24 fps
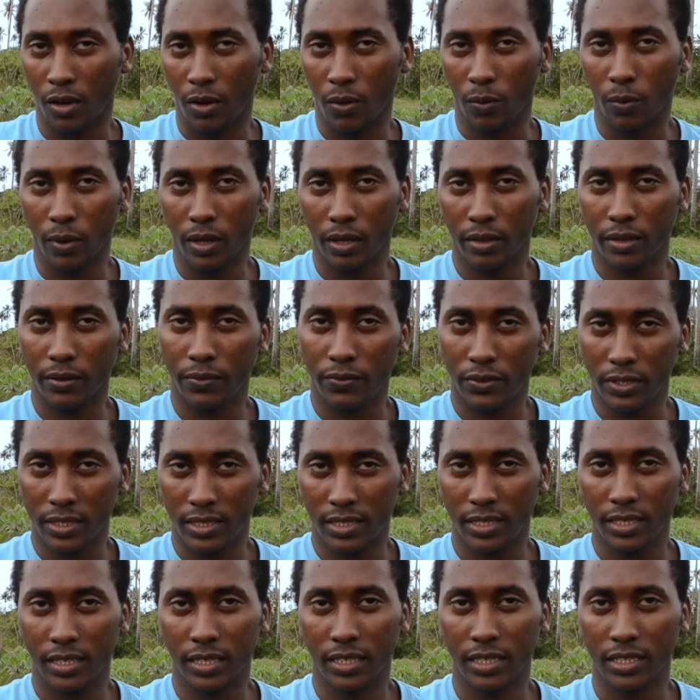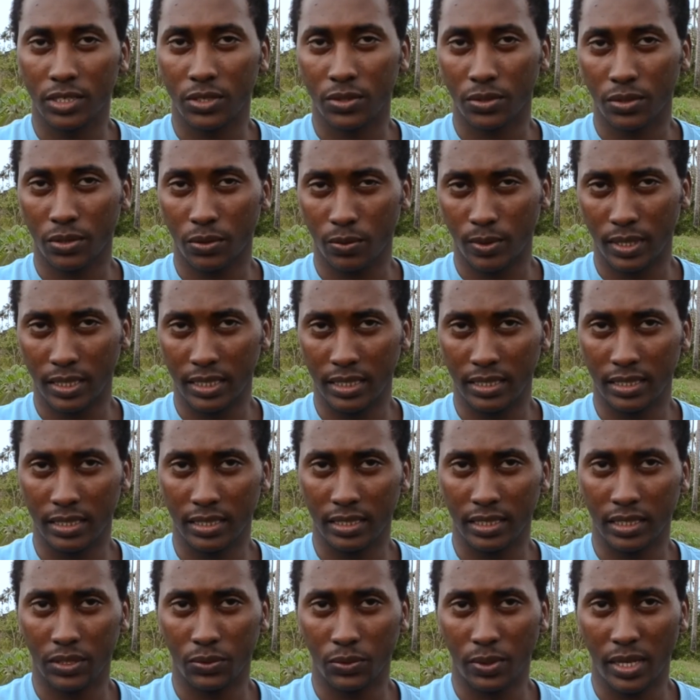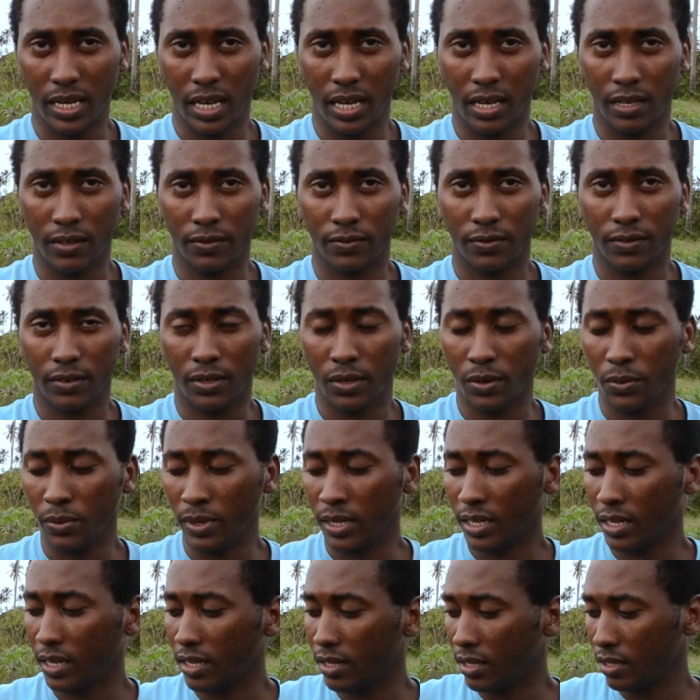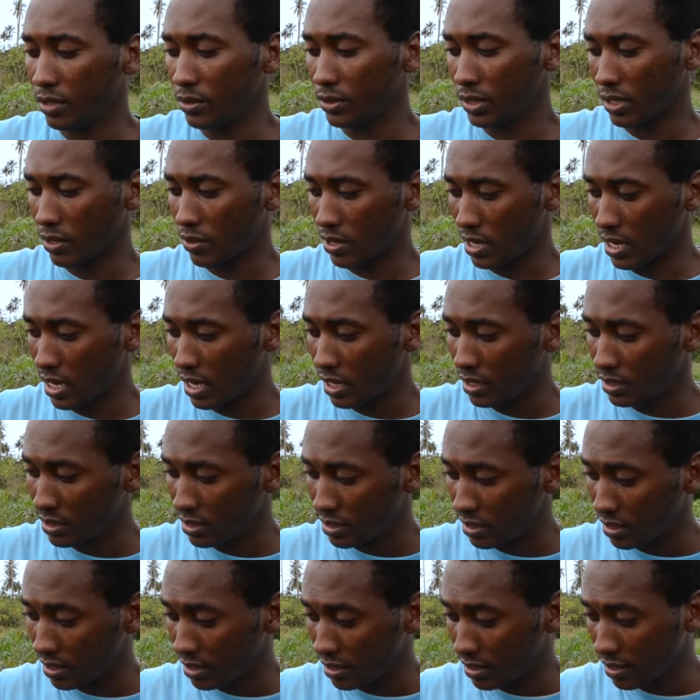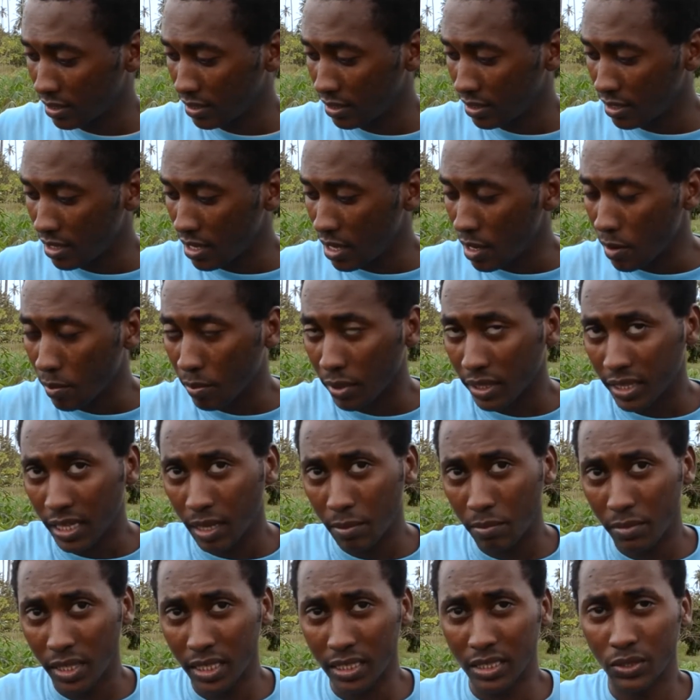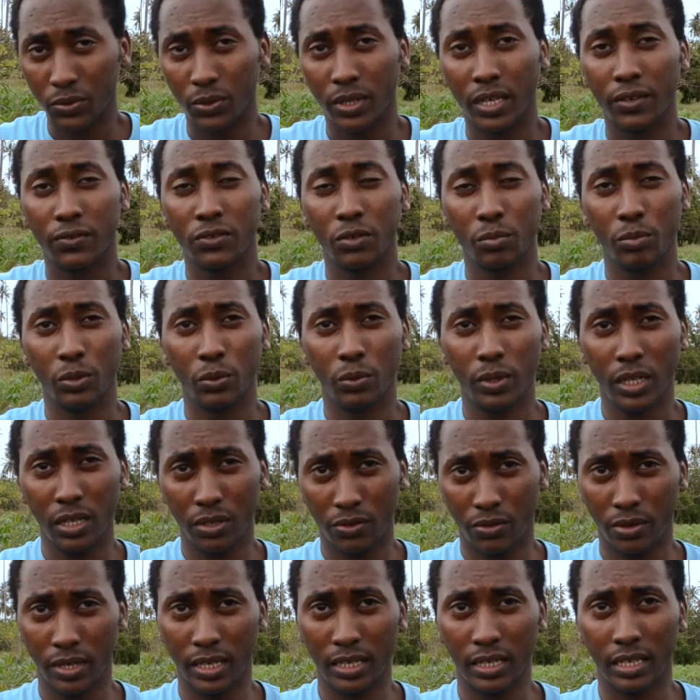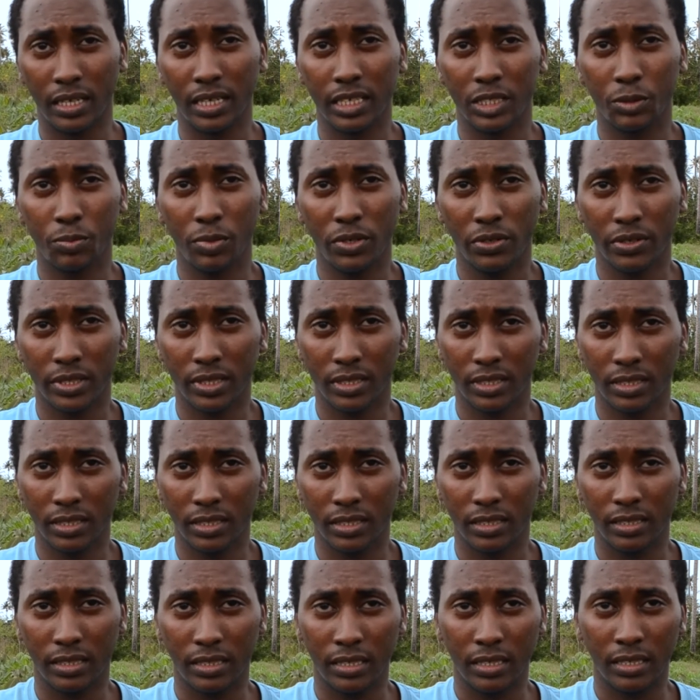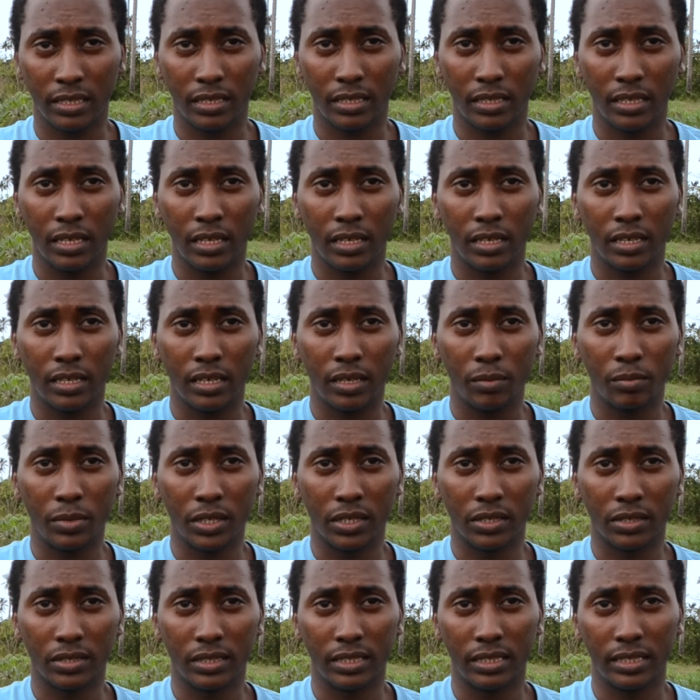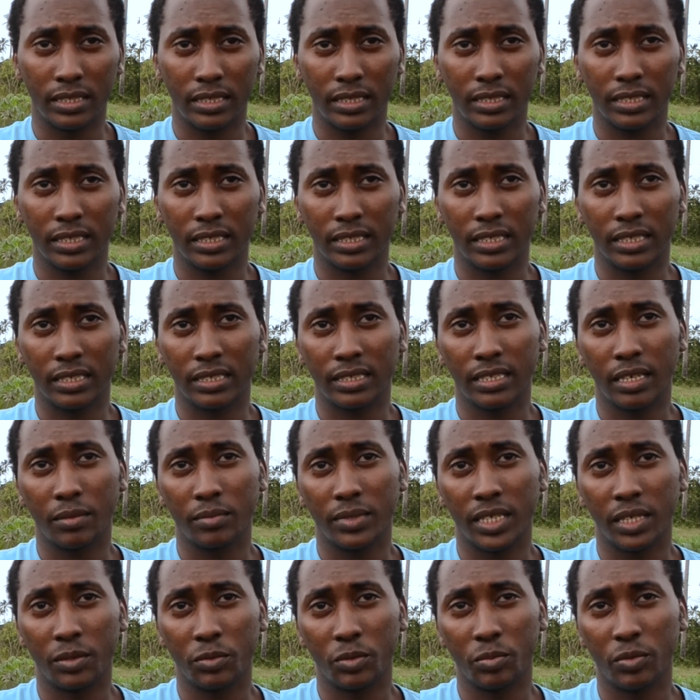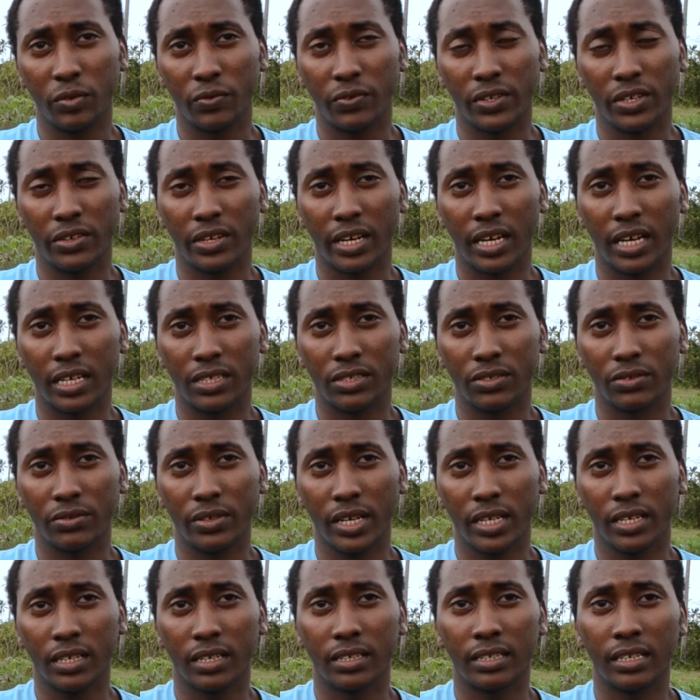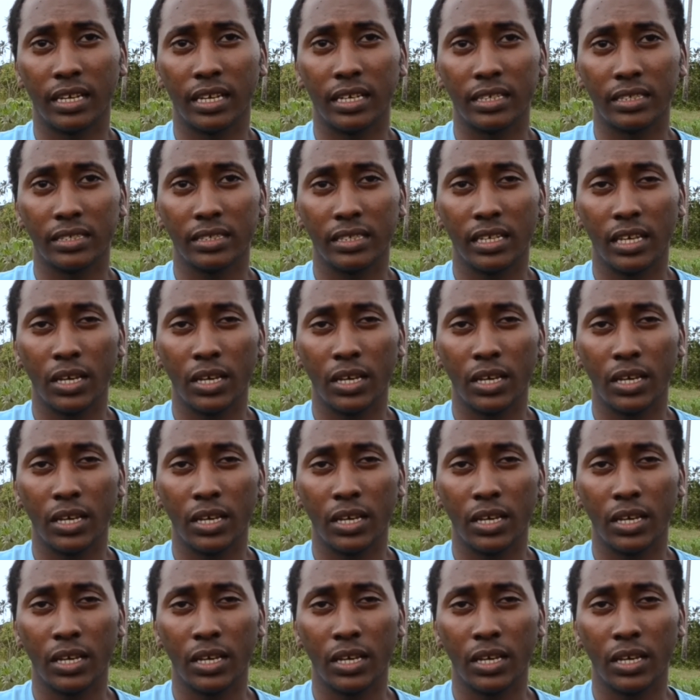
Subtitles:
Well, the first thing is to know what diseases we have. We can either use our eyes, but that means we have to be well trained in experiences. Because diseases can sometimes be very hard to recognize.